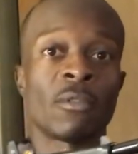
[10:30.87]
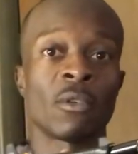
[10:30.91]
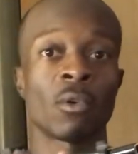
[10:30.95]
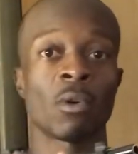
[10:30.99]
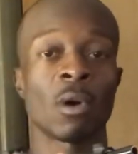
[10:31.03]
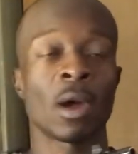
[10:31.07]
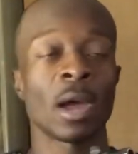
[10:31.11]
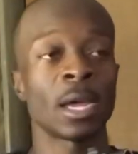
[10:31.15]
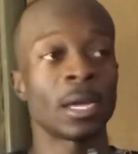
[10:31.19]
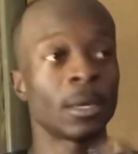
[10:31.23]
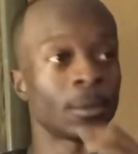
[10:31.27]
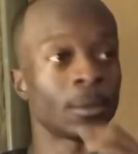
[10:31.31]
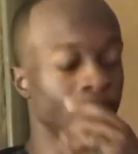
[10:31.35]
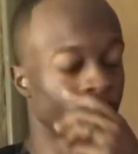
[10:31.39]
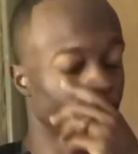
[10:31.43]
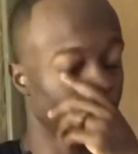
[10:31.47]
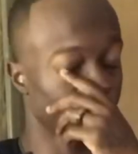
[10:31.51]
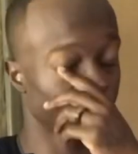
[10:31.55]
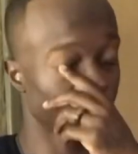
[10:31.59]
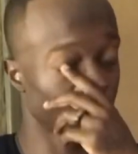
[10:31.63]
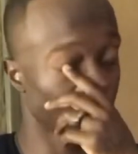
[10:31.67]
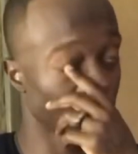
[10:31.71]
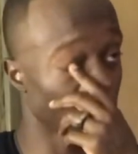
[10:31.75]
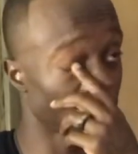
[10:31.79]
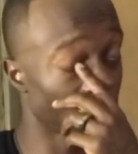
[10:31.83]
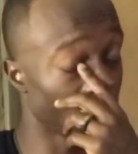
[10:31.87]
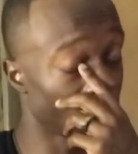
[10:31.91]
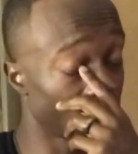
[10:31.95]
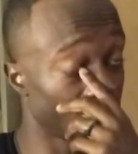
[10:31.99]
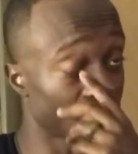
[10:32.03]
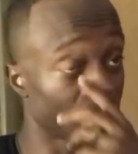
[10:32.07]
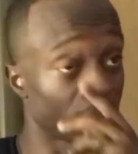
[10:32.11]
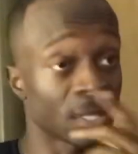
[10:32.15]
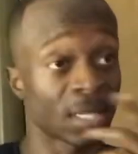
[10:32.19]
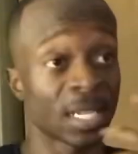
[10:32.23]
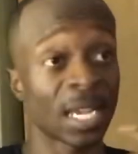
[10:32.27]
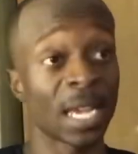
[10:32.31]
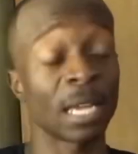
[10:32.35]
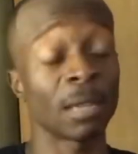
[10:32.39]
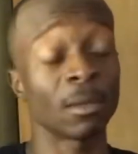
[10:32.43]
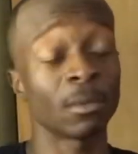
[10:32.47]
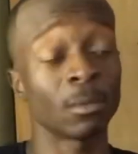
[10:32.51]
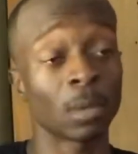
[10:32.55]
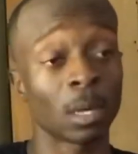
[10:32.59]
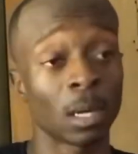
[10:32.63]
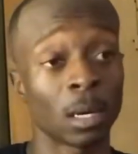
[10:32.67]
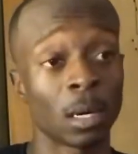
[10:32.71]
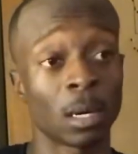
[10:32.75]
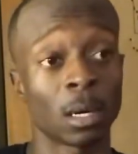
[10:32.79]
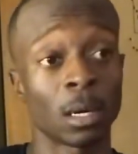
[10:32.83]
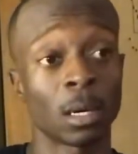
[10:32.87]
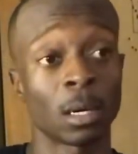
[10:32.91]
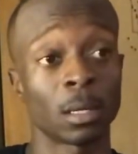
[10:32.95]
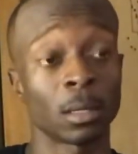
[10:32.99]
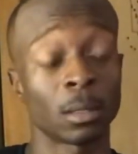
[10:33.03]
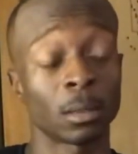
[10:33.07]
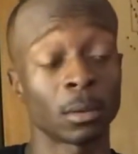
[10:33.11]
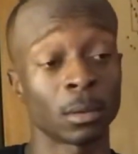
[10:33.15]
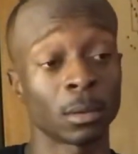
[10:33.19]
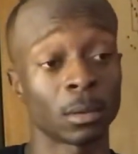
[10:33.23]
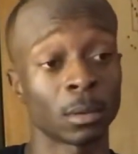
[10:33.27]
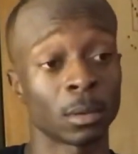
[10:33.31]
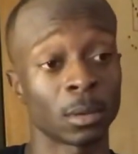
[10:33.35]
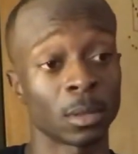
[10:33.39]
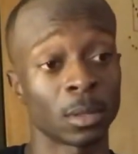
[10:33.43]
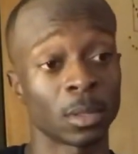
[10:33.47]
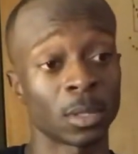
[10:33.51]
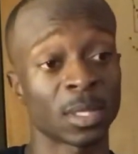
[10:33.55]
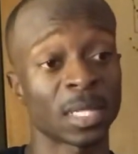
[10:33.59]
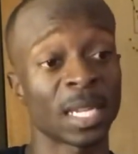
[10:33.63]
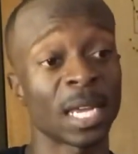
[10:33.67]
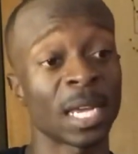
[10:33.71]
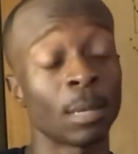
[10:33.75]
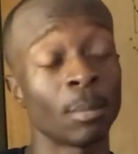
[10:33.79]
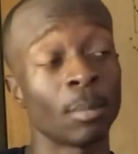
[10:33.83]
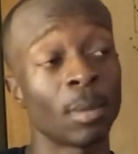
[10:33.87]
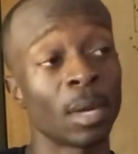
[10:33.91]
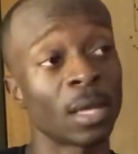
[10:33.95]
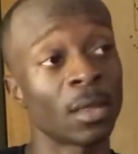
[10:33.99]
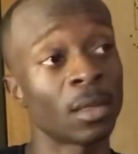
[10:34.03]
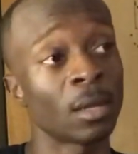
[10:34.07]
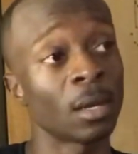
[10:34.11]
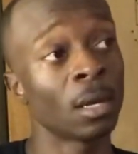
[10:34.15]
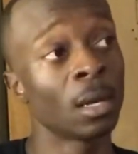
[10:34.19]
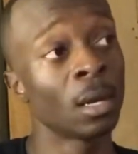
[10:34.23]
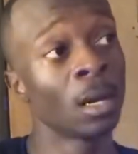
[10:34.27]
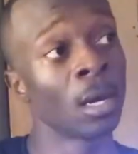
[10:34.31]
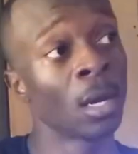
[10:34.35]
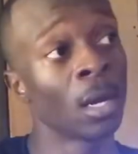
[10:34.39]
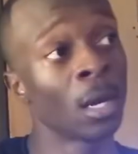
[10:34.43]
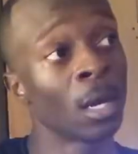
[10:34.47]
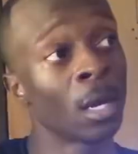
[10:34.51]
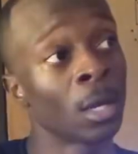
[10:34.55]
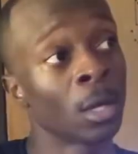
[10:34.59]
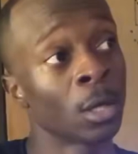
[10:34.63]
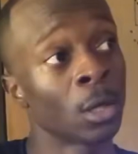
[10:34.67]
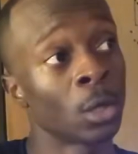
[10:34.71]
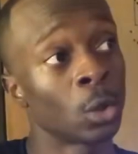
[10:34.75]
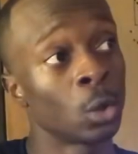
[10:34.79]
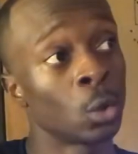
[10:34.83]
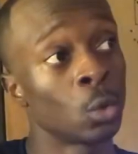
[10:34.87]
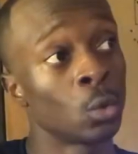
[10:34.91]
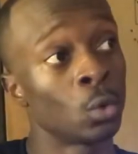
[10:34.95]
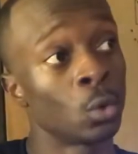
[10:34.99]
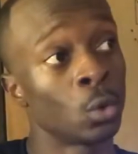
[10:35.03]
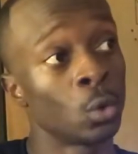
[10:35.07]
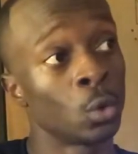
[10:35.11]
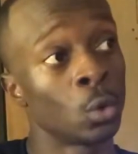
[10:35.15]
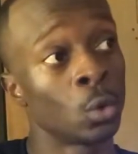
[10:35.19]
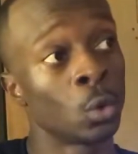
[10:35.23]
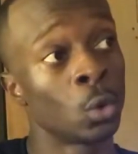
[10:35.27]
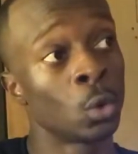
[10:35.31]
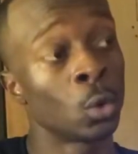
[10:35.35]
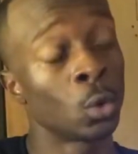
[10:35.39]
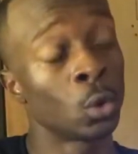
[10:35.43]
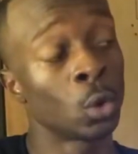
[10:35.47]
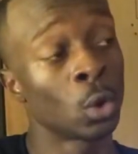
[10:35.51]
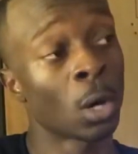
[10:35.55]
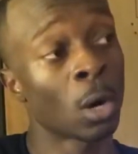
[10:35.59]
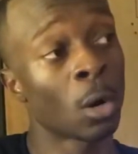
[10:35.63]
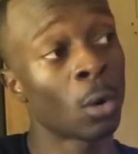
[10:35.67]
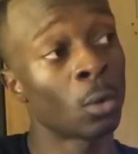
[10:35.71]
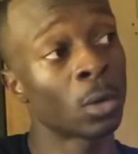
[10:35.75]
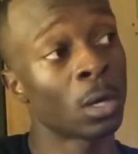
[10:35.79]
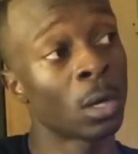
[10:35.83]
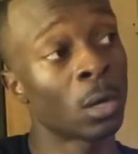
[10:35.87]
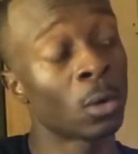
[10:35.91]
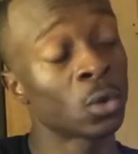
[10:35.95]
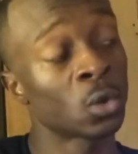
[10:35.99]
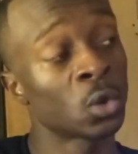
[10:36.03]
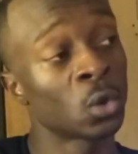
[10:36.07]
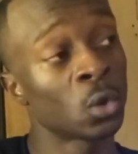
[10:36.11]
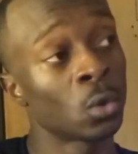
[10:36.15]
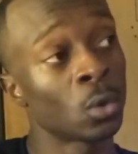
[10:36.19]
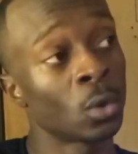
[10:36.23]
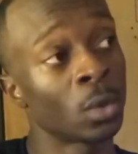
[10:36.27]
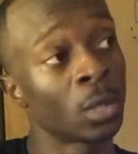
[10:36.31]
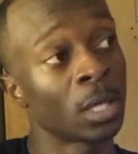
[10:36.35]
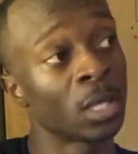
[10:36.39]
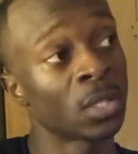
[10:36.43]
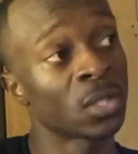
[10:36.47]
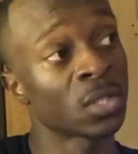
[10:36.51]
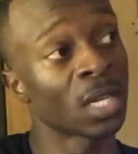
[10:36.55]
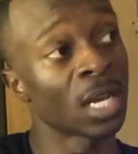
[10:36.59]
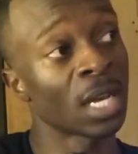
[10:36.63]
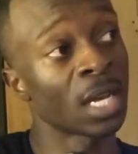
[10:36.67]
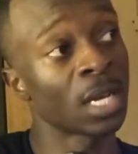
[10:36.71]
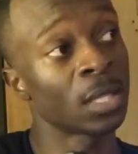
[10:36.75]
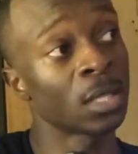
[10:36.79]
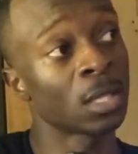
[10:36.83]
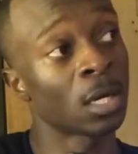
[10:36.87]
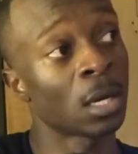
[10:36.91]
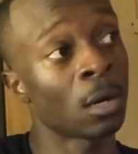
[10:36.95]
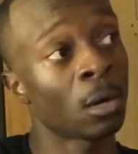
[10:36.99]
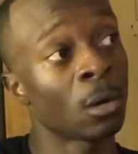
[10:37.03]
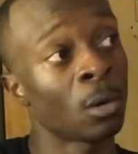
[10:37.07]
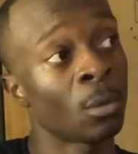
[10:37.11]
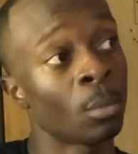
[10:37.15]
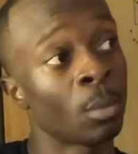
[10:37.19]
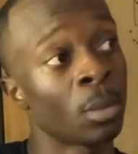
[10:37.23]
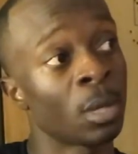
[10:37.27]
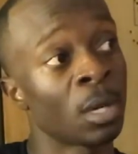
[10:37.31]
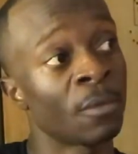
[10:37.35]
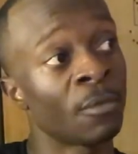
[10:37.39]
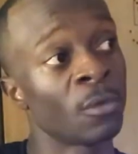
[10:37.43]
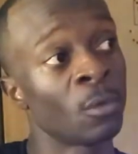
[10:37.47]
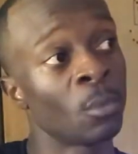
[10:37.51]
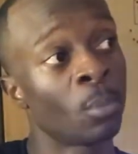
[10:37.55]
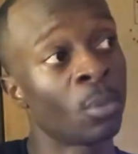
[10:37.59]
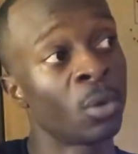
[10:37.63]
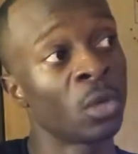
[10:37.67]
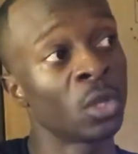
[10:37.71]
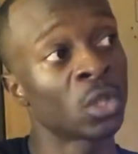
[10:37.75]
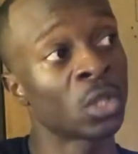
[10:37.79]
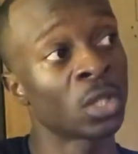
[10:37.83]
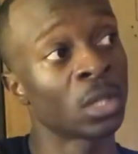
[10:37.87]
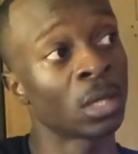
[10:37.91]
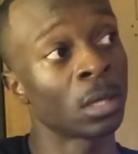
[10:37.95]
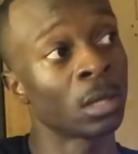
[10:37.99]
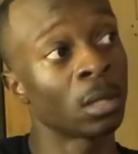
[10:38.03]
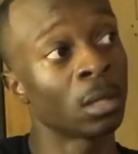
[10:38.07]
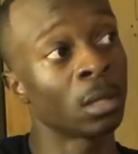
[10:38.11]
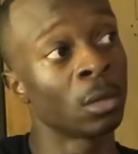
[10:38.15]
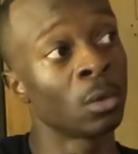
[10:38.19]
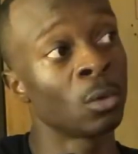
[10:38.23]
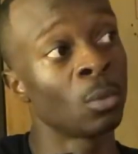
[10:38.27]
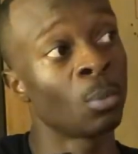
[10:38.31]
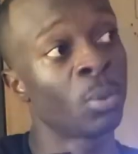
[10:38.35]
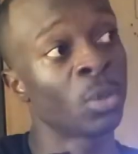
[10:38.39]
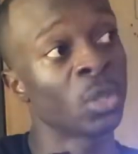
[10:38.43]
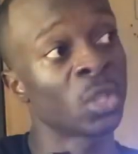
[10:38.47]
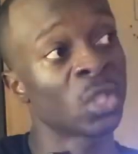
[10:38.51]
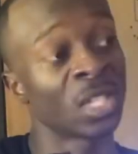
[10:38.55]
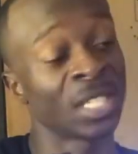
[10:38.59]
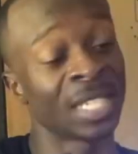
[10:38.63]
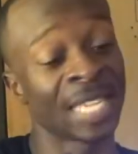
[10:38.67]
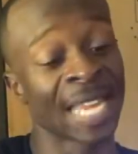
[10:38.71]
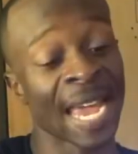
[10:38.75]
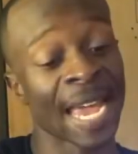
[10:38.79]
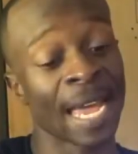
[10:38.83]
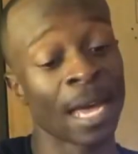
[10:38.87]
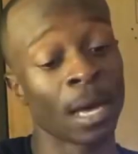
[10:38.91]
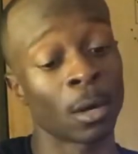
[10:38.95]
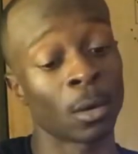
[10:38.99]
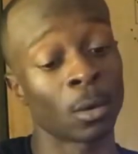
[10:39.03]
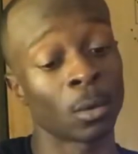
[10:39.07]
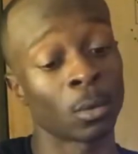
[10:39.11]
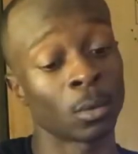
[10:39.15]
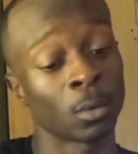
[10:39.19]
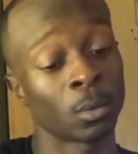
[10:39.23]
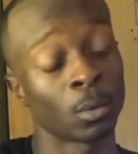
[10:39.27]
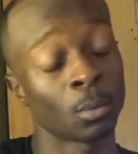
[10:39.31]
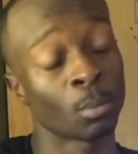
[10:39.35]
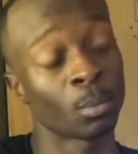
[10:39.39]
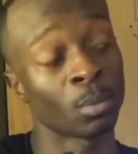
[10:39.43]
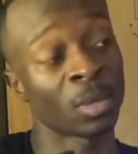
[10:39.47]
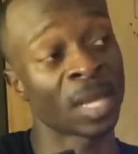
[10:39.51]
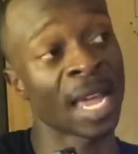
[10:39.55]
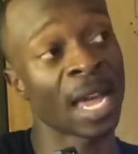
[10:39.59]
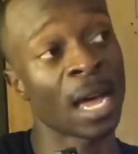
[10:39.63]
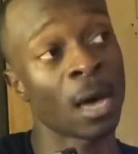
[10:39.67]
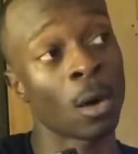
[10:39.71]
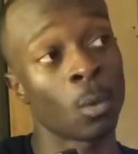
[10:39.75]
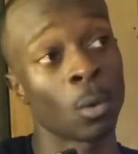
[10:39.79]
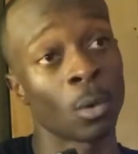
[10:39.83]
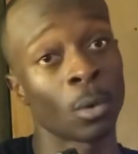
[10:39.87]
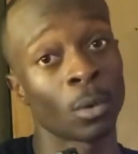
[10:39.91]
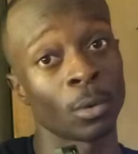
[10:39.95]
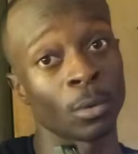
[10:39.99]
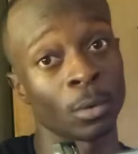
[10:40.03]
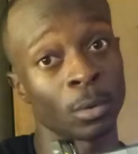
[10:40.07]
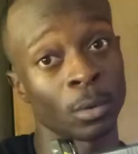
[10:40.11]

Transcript: or right, and it's the same method. You hold on to it, it stays on, but if you push it downward,